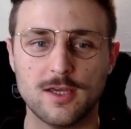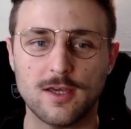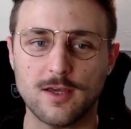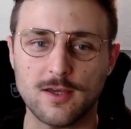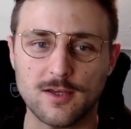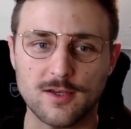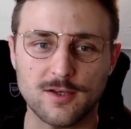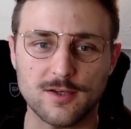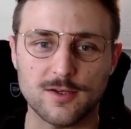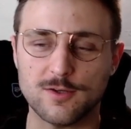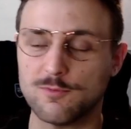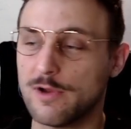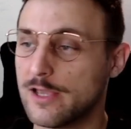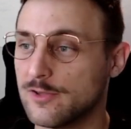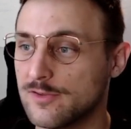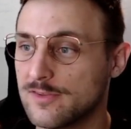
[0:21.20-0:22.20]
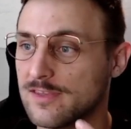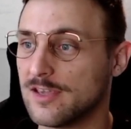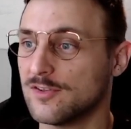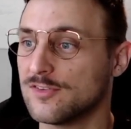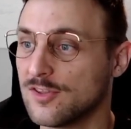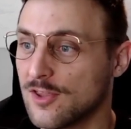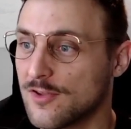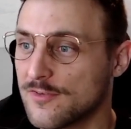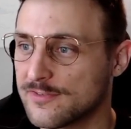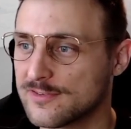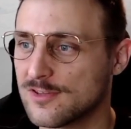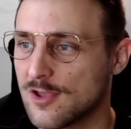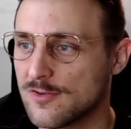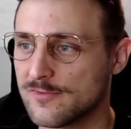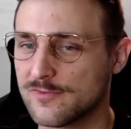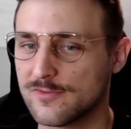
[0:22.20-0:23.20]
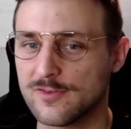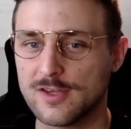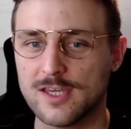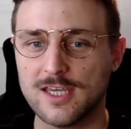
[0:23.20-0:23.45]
uh, where you say a ton of stuff.